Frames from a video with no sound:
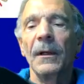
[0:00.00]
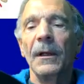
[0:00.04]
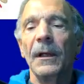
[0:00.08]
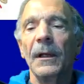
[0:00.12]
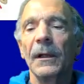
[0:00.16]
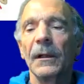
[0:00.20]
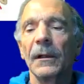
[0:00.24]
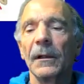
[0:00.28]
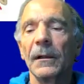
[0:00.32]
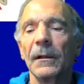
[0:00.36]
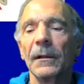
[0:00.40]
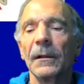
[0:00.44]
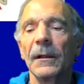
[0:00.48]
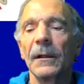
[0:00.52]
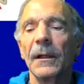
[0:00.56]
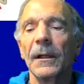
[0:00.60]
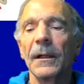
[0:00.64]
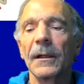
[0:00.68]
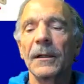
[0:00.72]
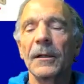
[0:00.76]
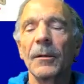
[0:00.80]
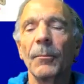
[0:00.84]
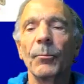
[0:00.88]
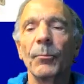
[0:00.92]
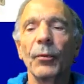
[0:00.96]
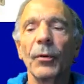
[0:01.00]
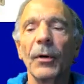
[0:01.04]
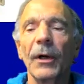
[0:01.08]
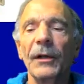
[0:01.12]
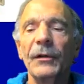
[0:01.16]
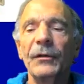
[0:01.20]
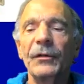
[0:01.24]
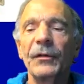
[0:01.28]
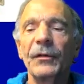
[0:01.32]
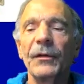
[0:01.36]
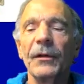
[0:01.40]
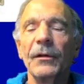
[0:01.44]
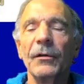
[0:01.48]
It'll
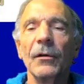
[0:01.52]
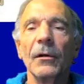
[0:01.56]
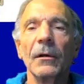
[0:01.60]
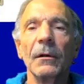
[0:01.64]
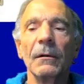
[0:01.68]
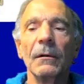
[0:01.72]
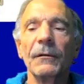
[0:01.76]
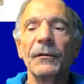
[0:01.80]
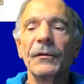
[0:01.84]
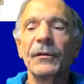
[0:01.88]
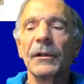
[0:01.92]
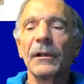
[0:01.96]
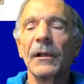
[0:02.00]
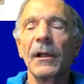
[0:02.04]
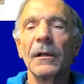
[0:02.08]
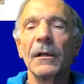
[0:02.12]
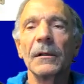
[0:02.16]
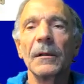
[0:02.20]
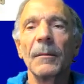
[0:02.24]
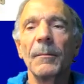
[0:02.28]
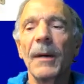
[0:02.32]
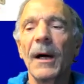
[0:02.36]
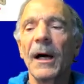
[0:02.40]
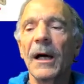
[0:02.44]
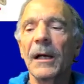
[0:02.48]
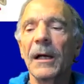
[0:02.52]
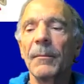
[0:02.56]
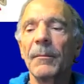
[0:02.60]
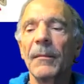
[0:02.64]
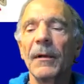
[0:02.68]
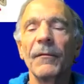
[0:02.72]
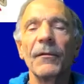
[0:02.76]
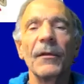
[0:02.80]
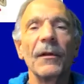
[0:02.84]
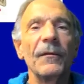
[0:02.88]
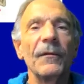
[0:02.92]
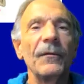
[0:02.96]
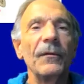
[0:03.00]
compress the nerves along the bottom
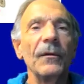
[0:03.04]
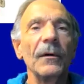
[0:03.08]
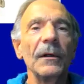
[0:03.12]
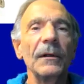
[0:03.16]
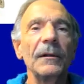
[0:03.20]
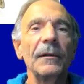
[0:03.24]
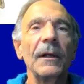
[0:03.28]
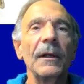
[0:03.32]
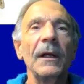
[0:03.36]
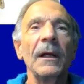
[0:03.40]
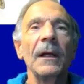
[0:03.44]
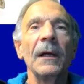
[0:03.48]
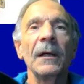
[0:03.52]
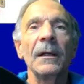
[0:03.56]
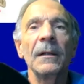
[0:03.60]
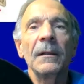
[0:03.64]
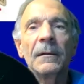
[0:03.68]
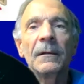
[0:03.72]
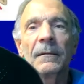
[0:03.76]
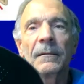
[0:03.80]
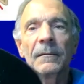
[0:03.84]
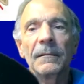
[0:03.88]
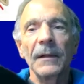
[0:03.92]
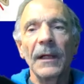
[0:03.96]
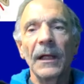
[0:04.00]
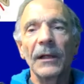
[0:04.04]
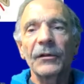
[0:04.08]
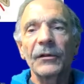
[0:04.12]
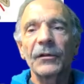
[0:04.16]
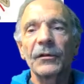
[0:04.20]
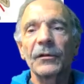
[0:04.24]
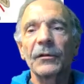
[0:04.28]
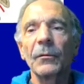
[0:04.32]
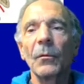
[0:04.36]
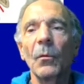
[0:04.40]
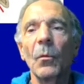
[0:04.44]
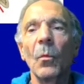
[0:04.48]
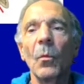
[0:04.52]
of the foot, and
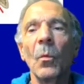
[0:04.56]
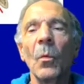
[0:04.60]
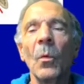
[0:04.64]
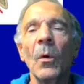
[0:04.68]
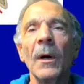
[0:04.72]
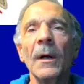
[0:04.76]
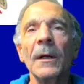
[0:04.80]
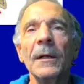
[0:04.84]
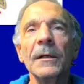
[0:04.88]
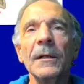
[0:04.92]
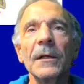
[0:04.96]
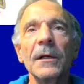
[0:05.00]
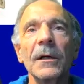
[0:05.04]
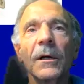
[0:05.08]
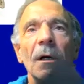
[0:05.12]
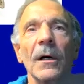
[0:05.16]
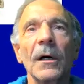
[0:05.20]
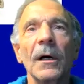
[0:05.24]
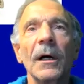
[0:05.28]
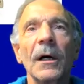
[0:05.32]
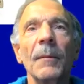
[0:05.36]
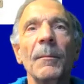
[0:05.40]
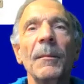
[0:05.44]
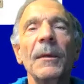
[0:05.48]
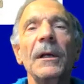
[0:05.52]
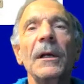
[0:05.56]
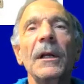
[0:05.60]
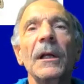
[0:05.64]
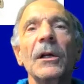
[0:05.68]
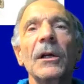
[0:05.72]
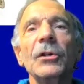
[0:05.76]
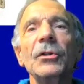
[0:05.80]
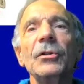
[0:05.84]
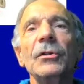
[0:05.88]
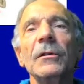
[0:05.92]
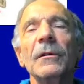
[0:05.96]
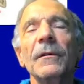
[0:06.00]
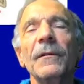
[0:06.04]
that's one common
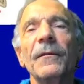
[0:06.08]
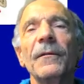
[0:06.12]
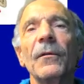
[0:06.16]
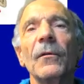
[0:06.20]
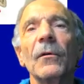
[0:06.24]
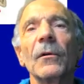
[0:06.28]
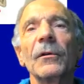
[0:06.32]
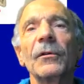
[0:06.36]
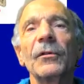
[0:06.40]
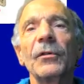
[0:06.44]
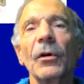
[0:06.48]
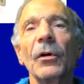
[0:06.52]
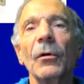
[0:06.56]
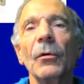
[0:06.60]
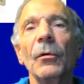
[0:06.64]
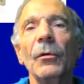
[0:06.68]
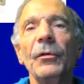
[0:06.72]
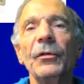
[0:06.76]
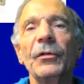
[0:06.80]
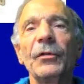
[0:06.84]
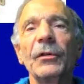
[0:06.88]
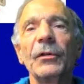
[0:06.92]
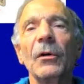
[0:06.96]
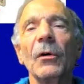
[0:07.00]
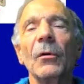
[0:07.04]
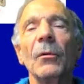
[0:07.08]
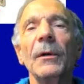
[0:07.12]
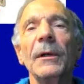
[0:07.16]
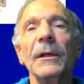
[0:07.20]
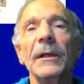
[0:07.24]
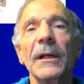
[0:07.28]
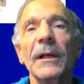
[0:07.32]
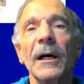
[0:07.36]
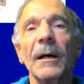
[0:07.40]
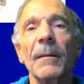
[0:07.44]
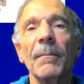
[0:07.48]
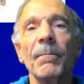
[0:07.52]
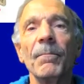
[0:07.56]
issue for toes going
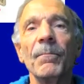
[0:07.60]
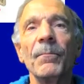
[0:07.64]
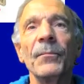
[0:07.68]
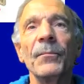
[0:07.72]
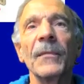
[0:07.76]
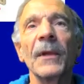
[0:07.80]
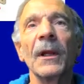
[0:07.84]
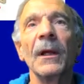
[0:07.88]
numb.